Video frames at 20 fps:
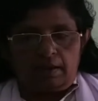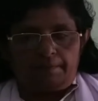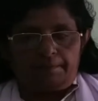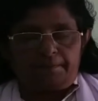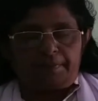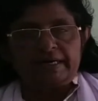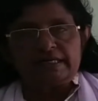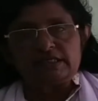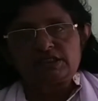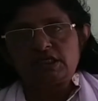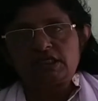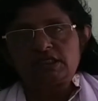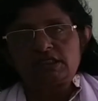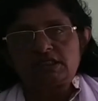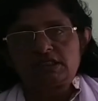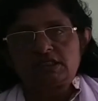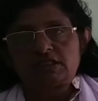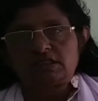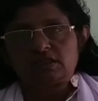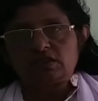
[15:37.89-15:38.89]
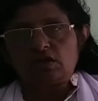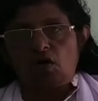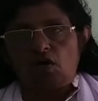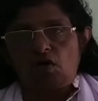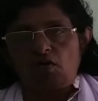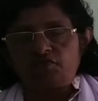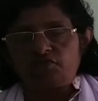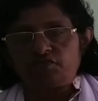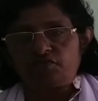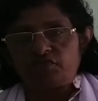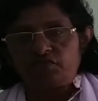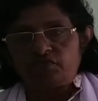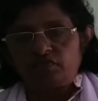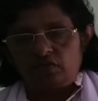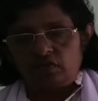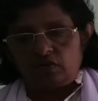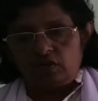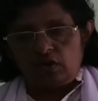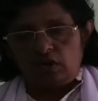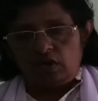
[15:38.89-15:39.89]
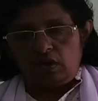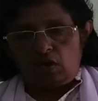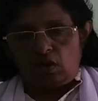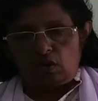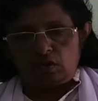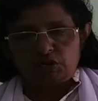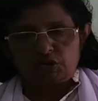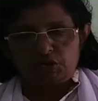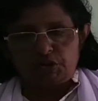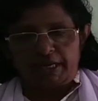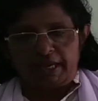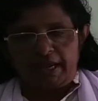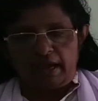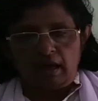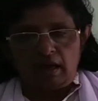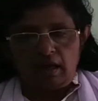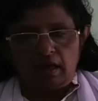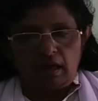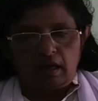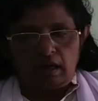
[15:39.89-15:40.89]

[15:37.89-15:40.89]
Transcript: Princess of Austria.